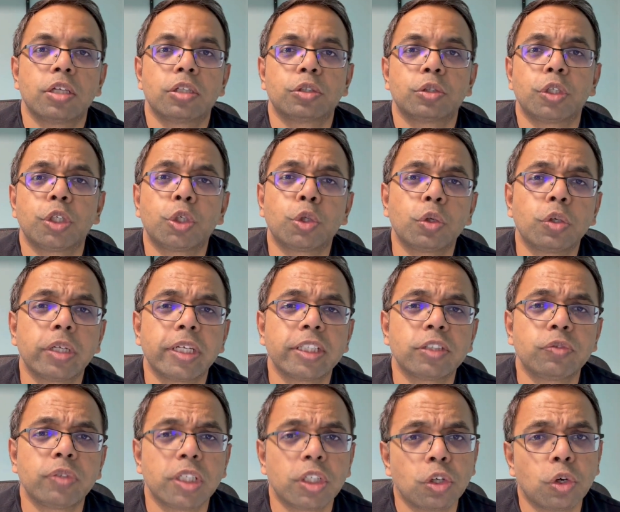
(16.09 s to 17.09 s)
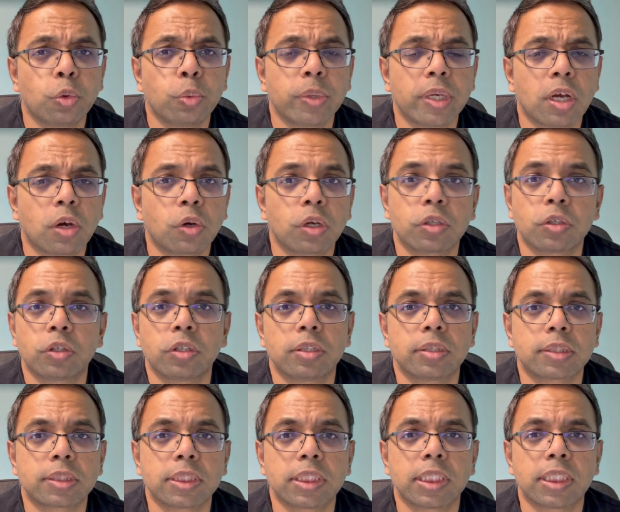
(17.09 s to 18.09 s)
In today's video, we are going to
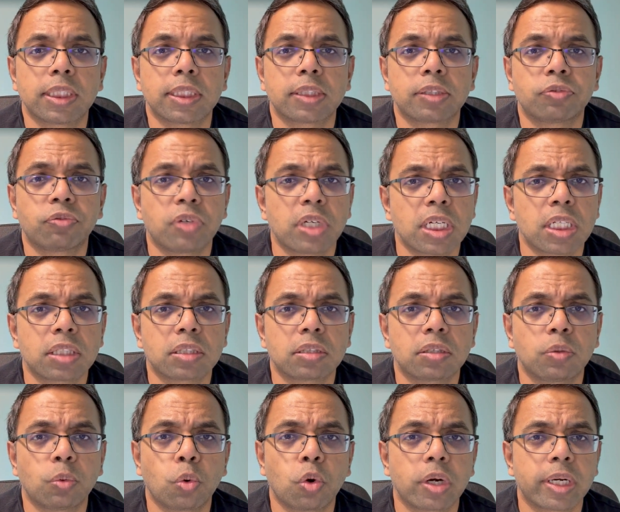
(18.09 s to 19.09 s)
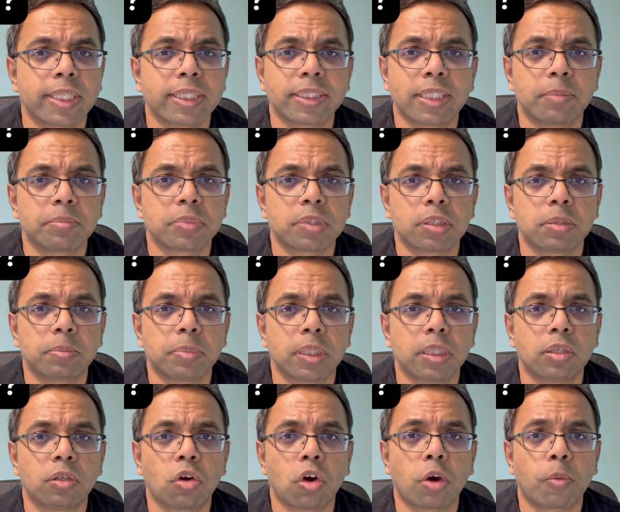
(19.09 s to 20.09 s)
discuss first what is
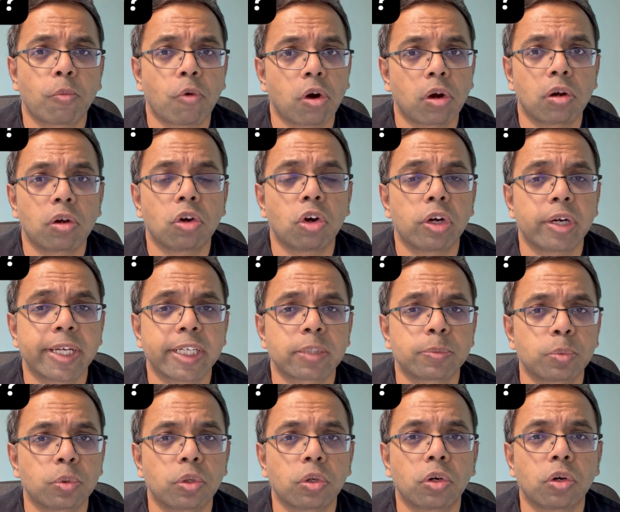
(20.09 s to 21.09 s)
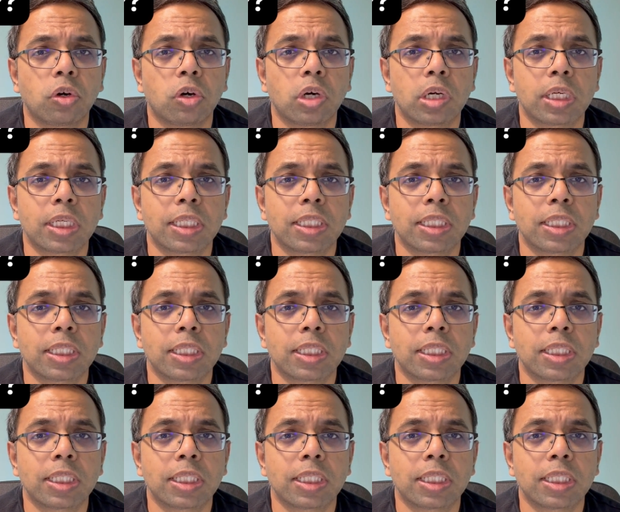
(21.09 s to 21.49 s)
MCP or Model Context Protocol.